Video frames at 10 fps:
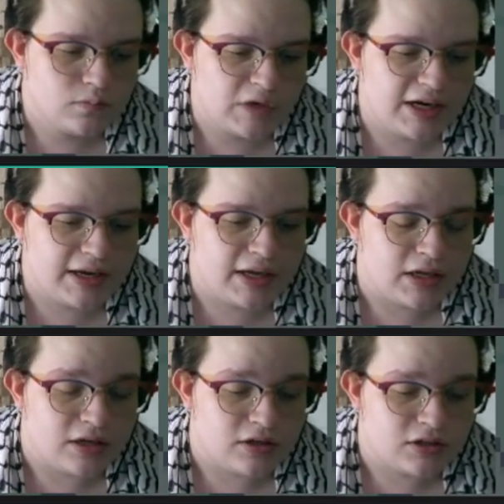
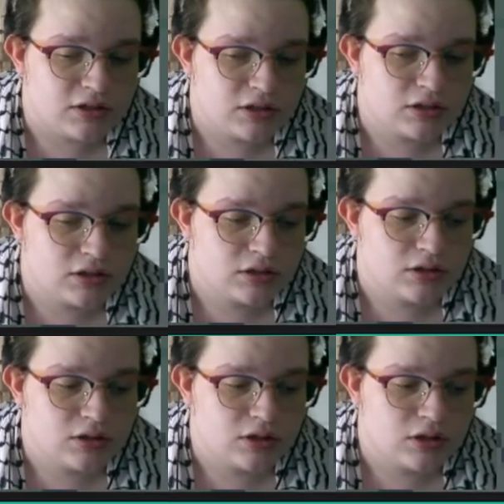And
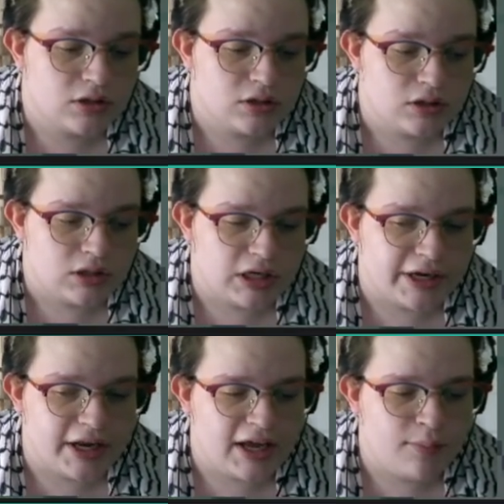I'm
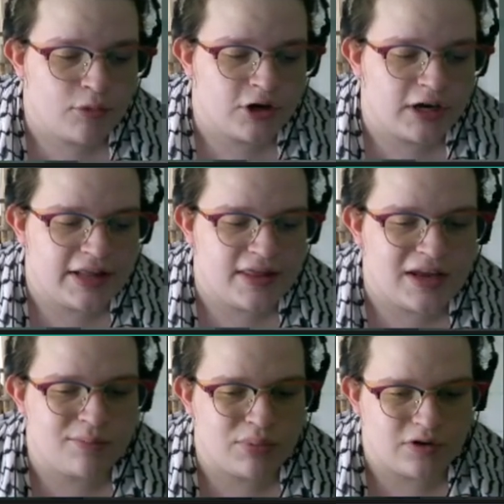going to Ember and
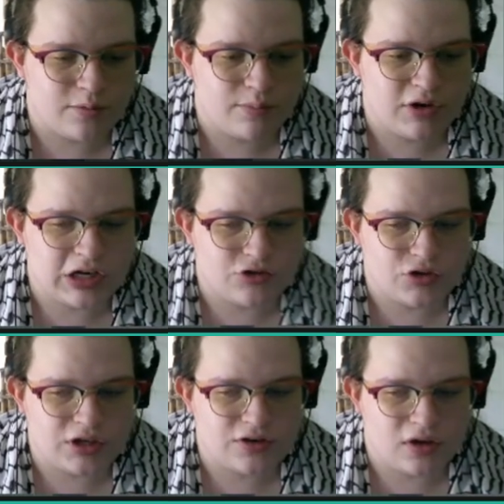then potentially
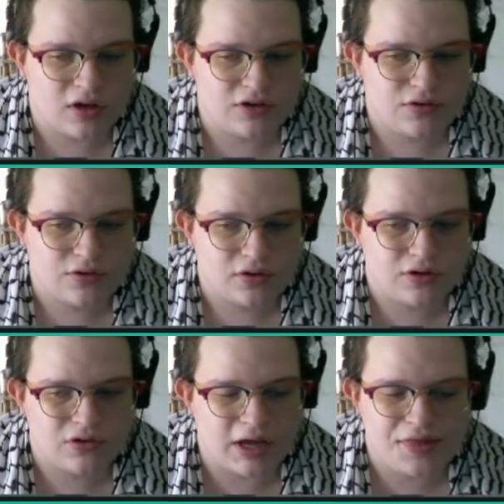Taunt.
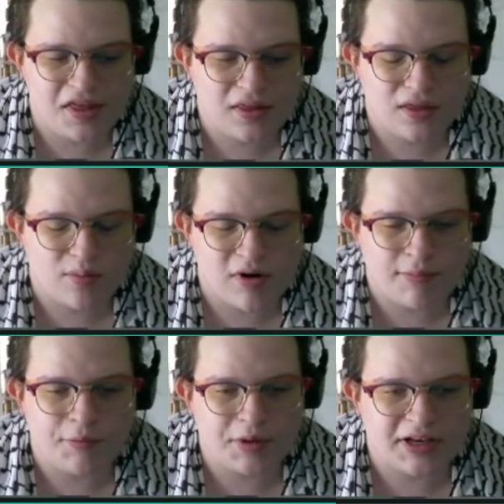Because I think they'll
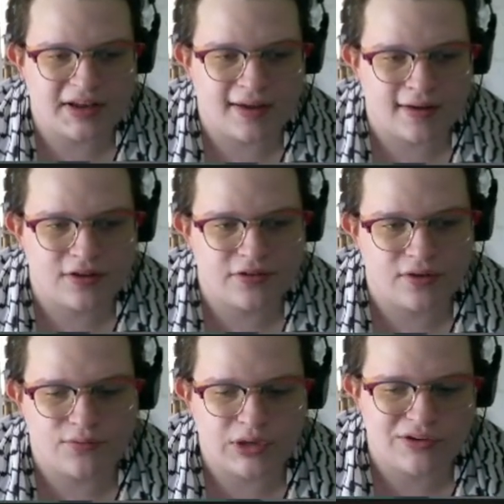probably attack us, and
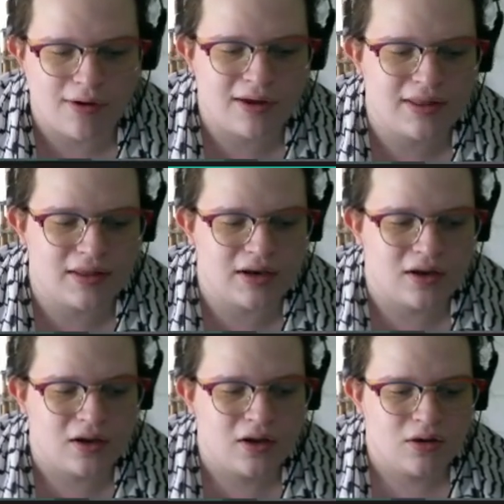if we Taunt, then
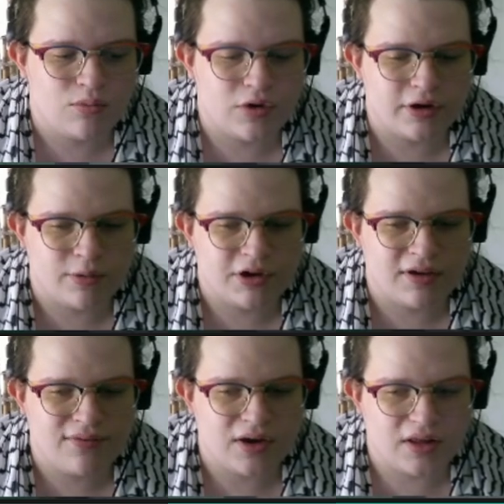we're
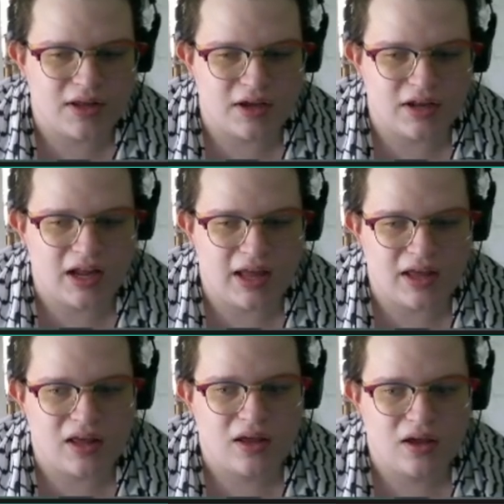definitely going to
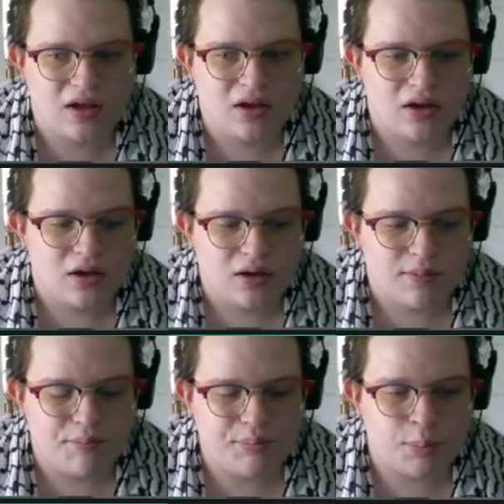get
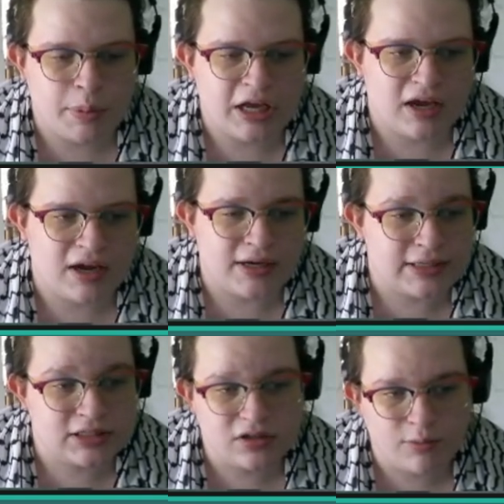behind. In
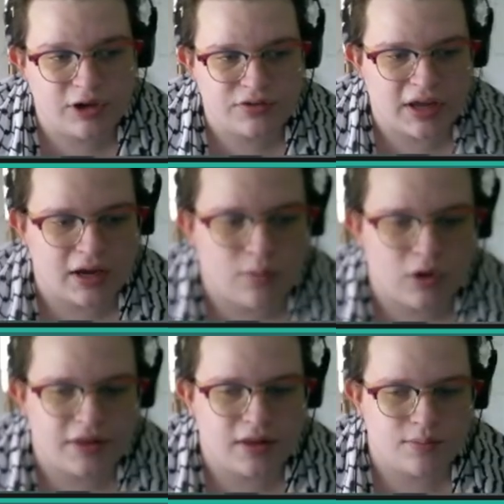some ways, like, I
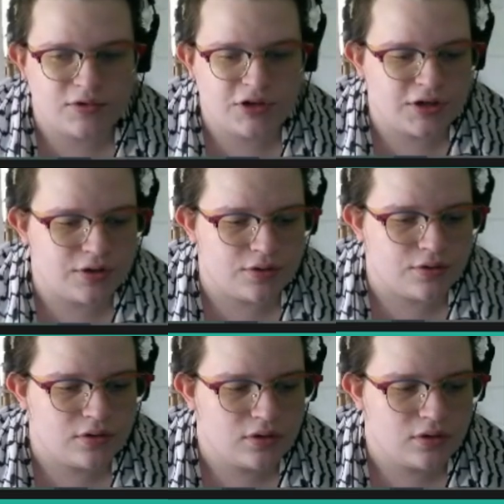want them to...